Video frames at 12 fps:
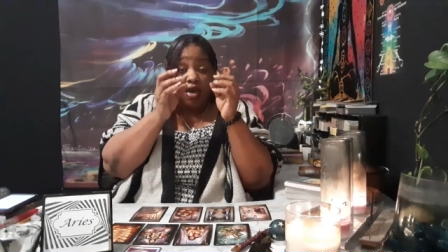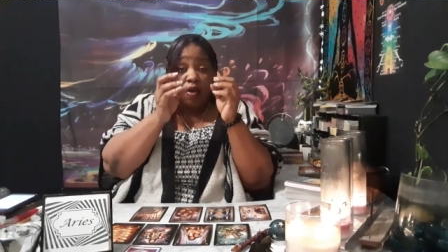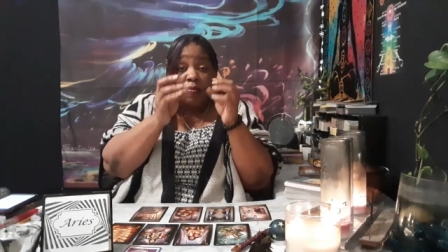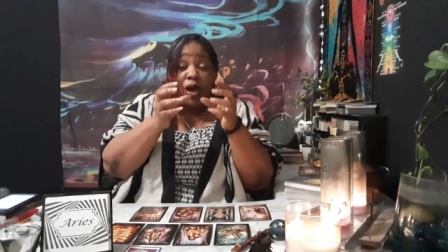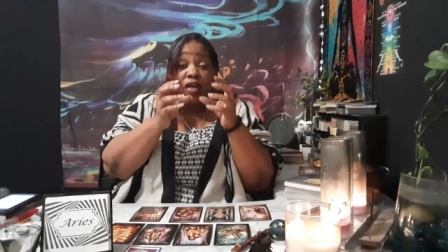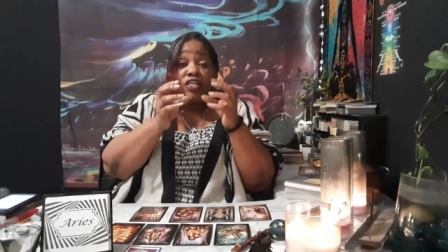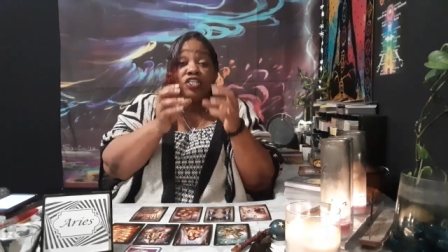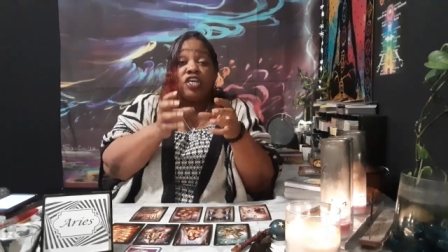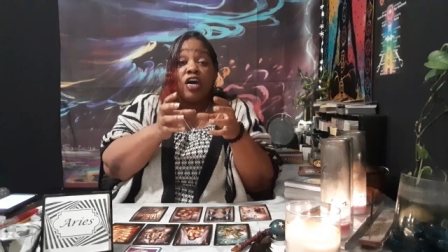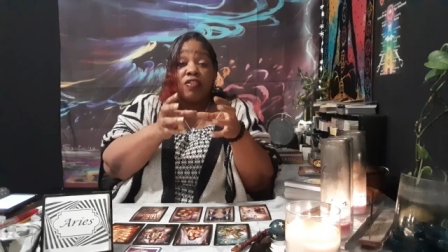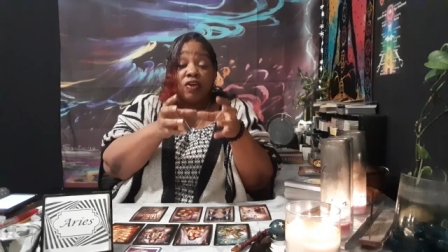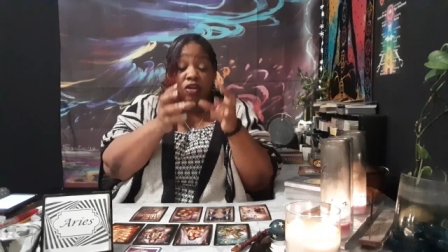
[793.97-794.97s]
about each
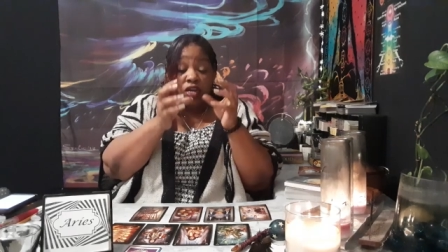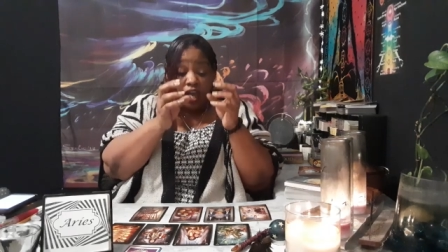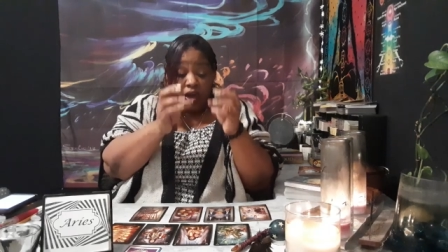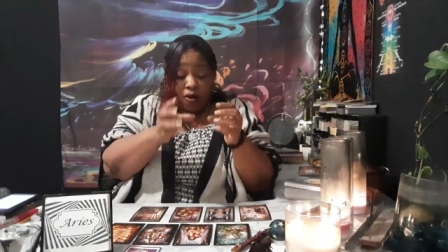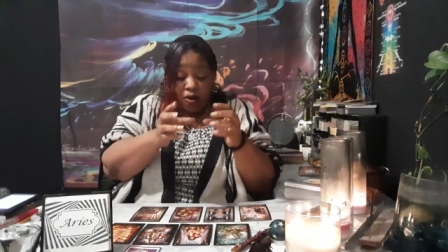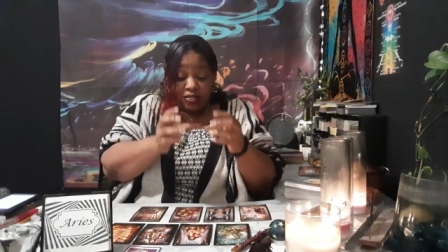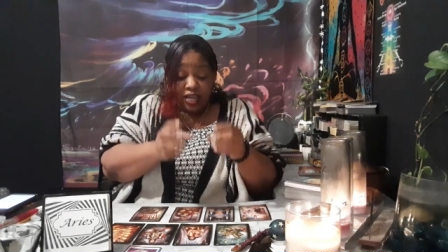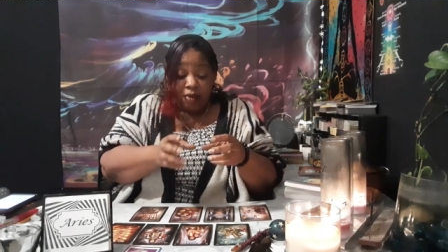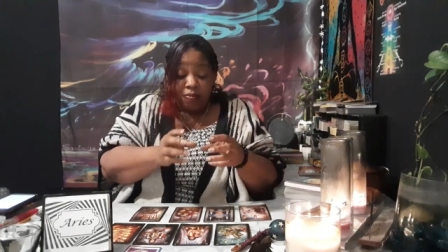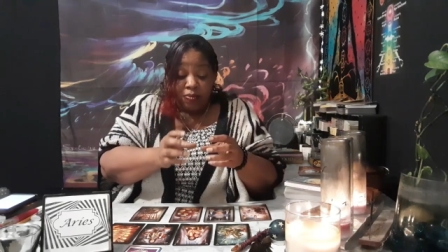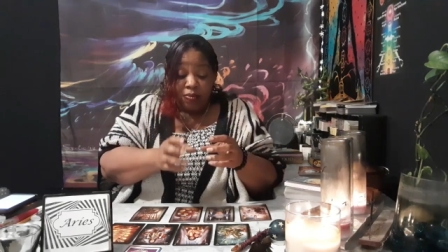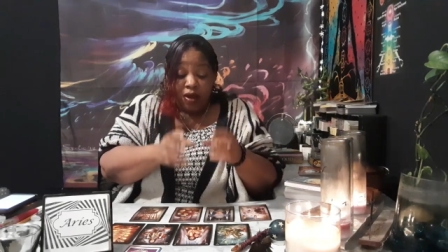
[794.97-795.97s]
other on
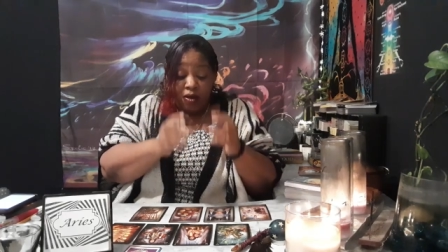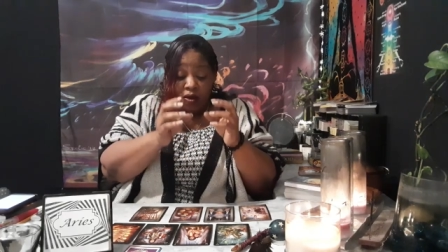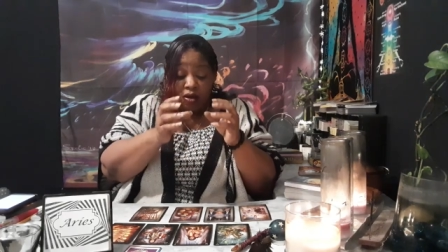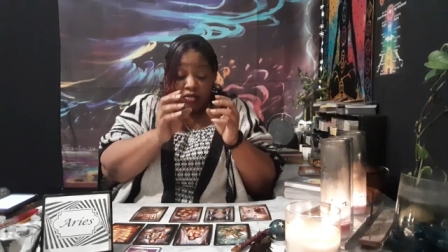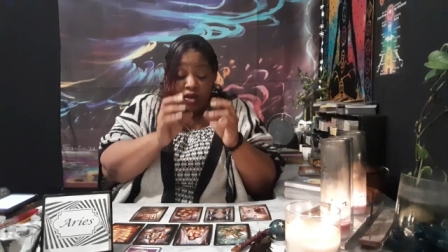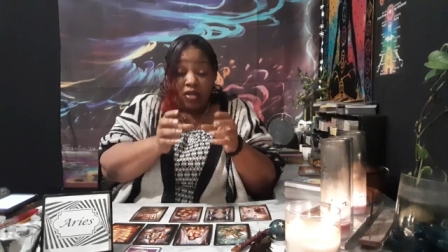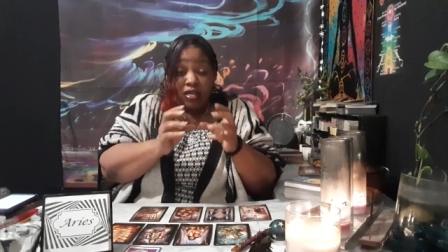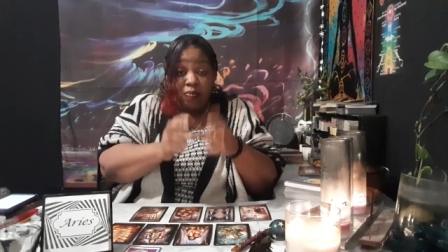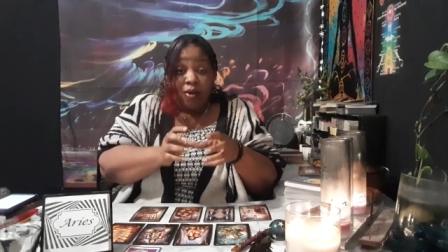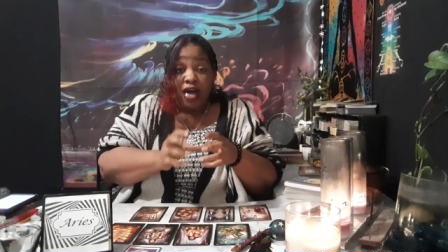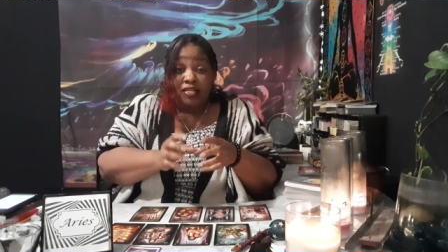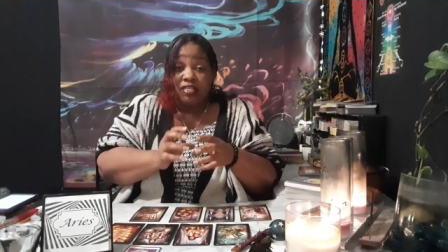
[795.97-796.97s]
that on, on that
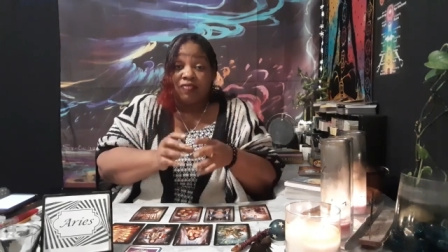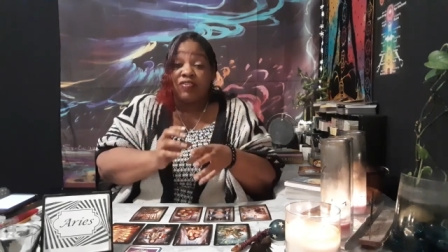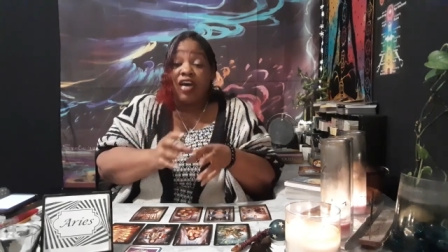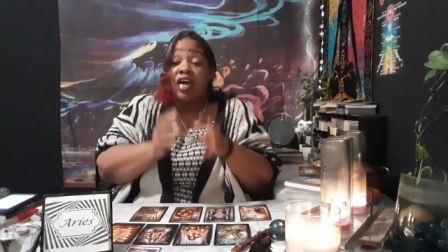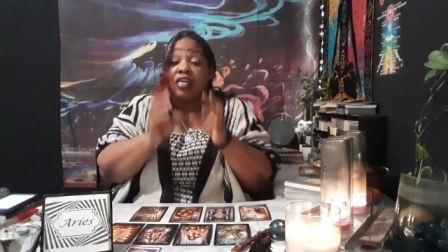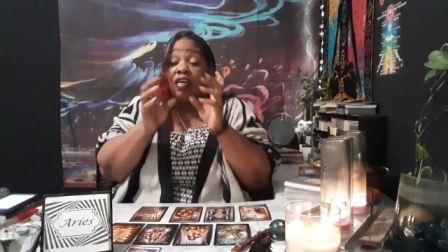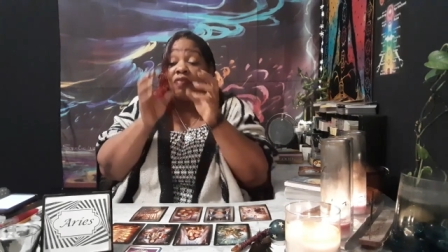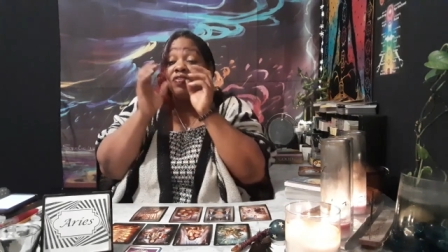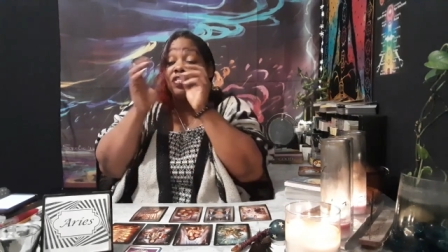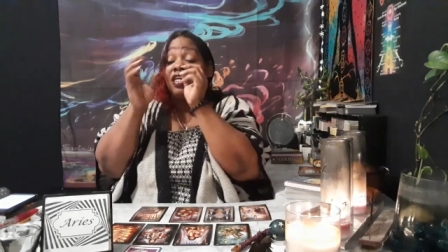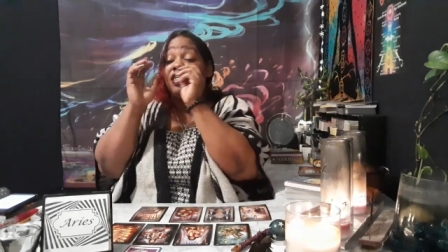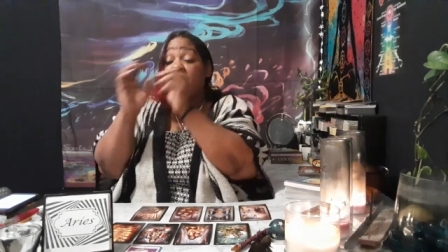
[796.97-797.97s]
positive side and
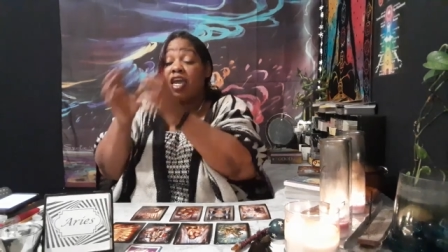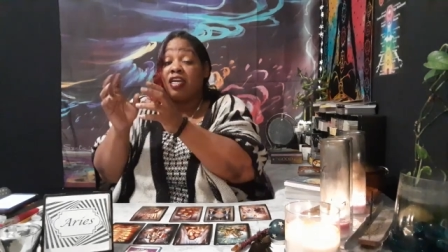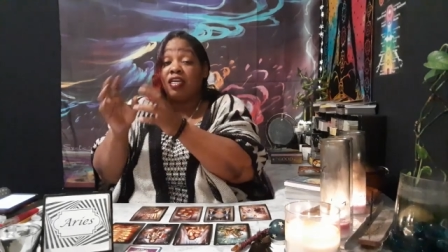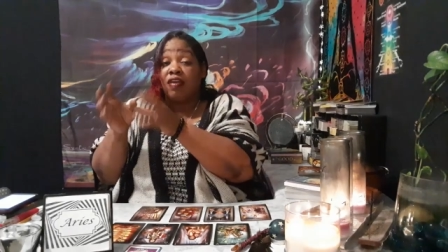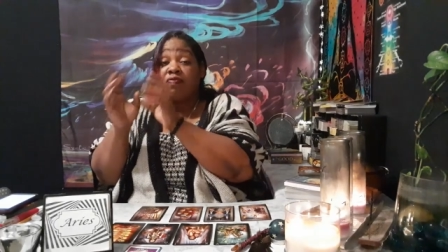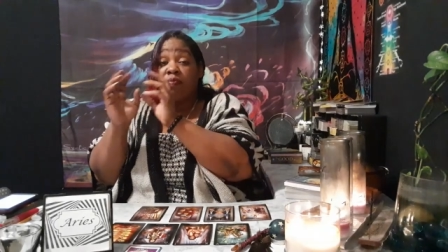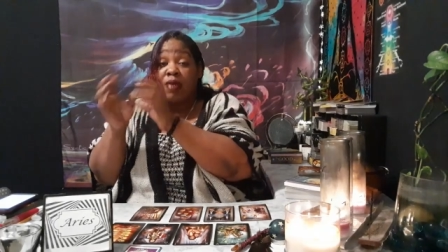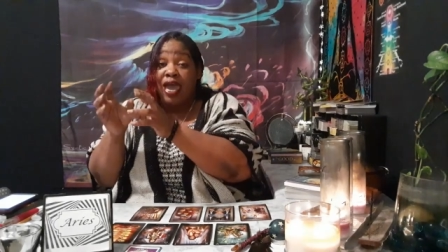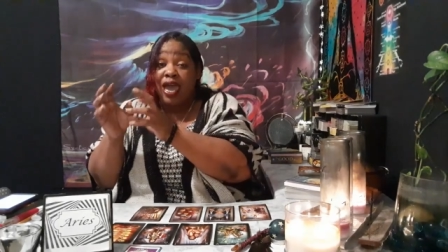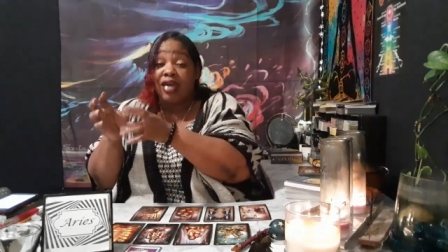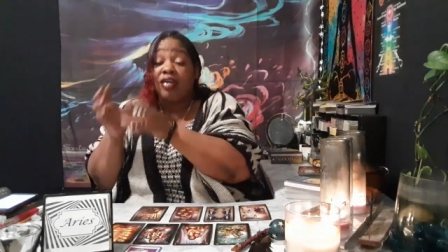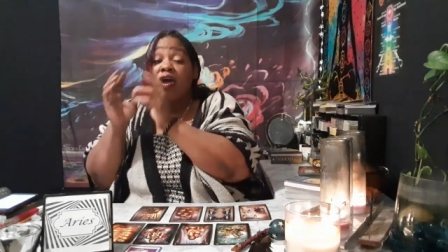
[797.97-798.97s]
everything negative and
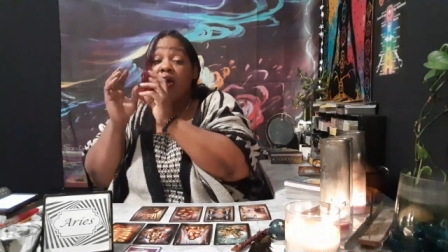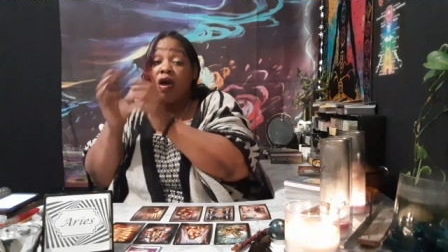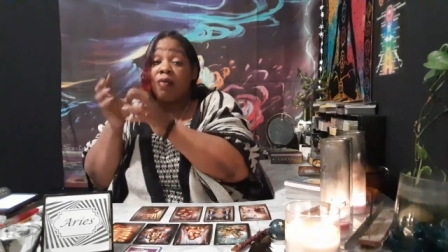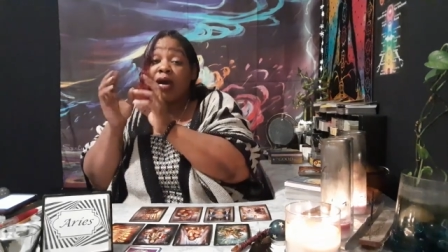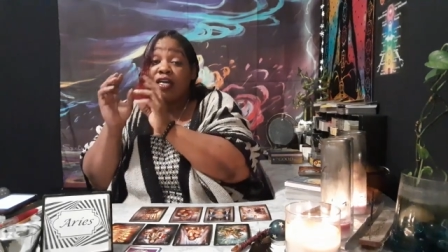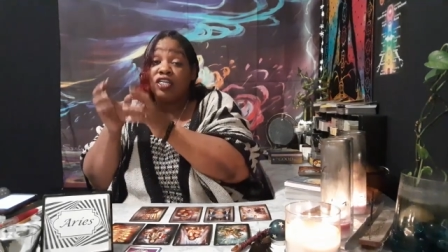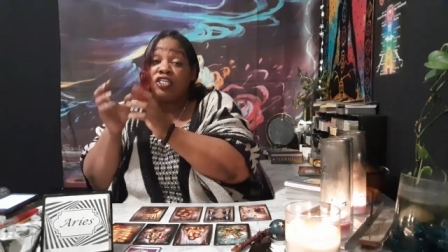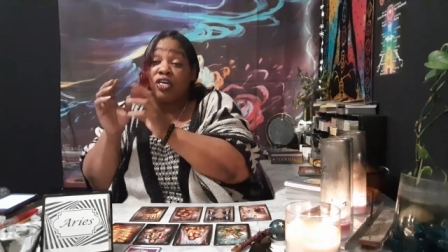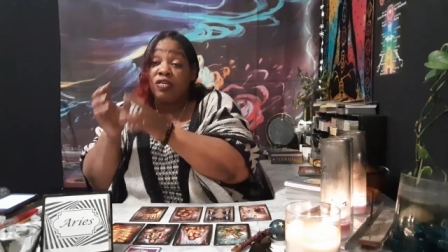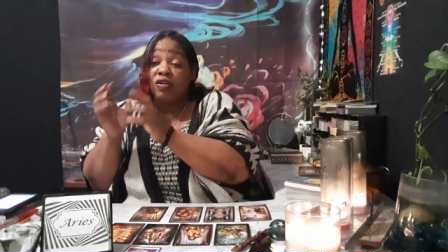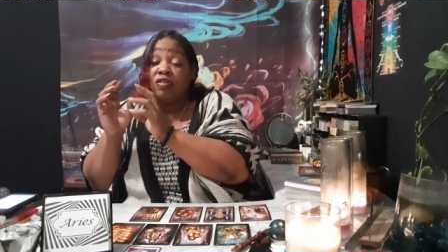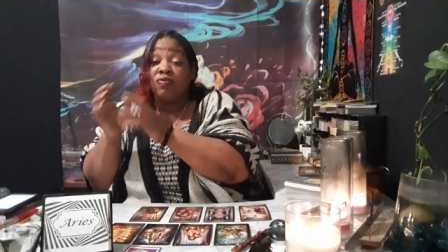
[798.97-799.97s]
bad about each
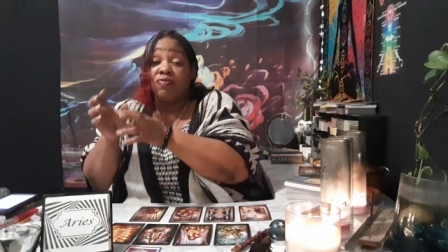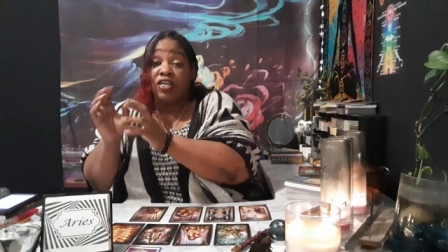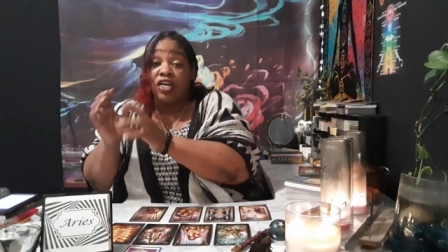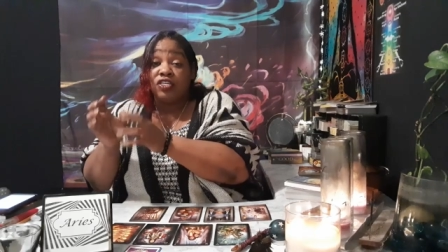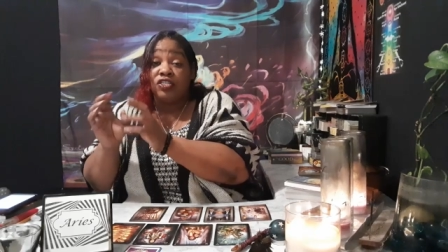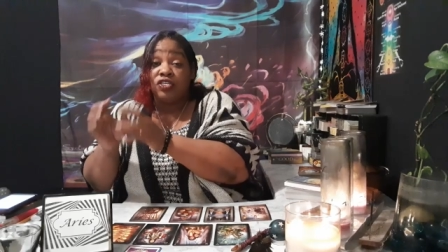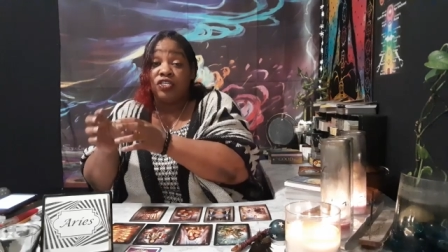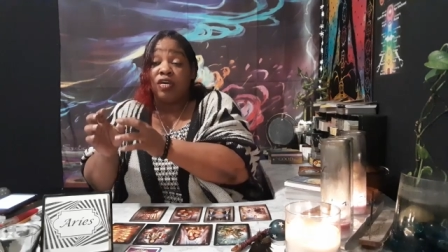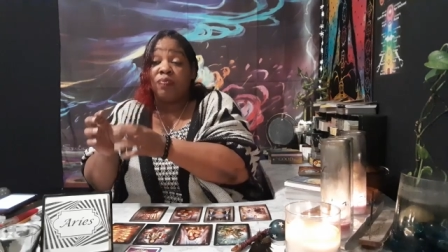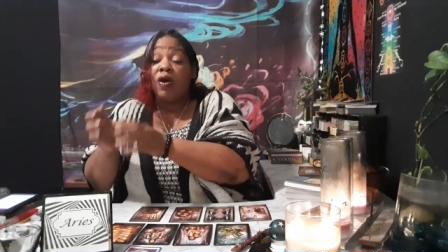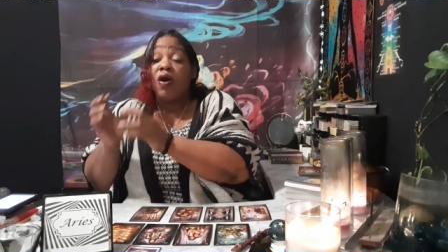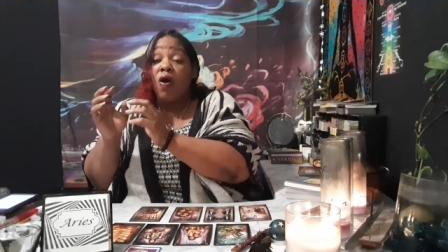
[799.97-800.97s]
other in the
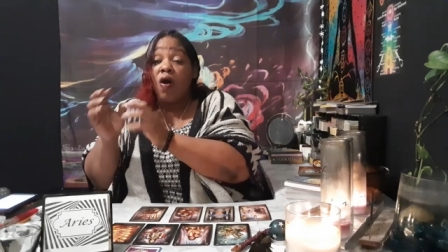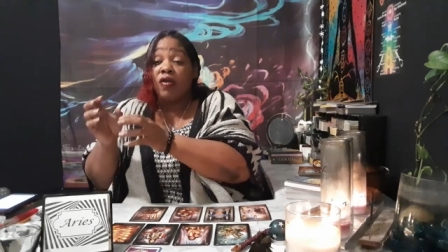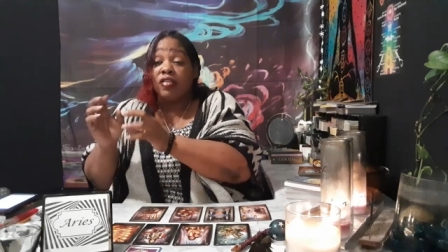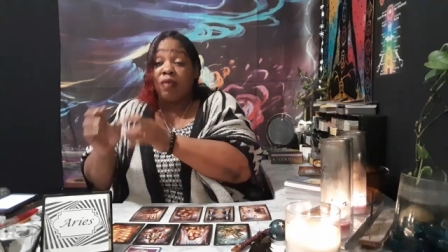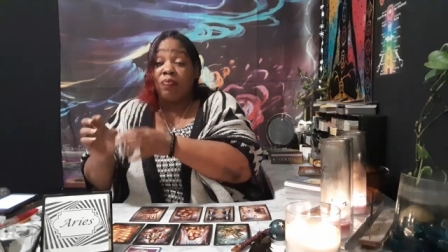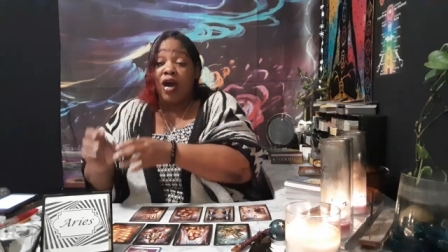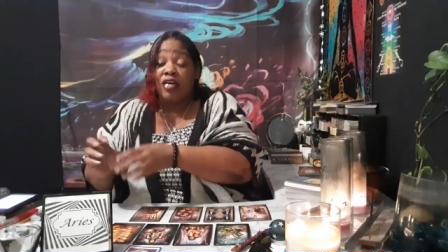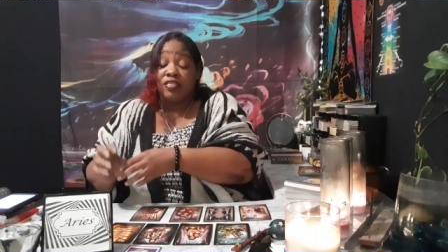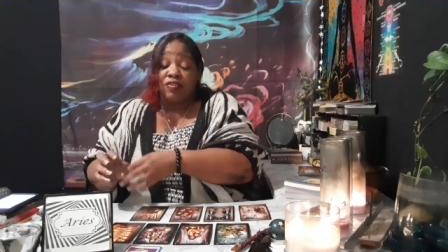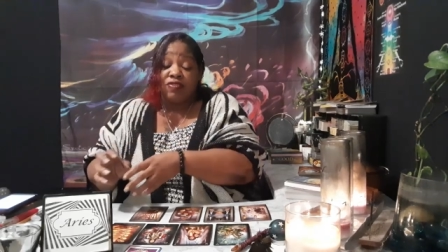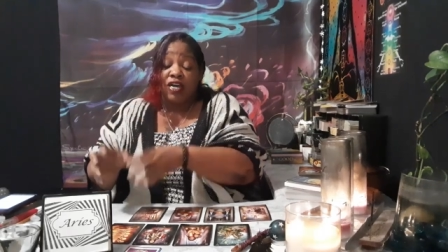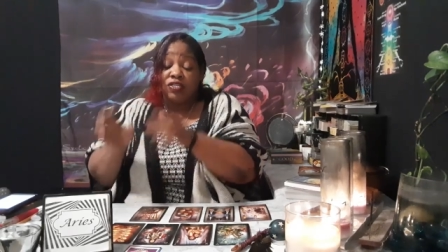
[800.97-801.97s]
relationship on that
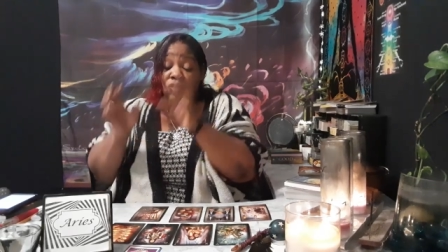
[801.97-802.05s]
positive side.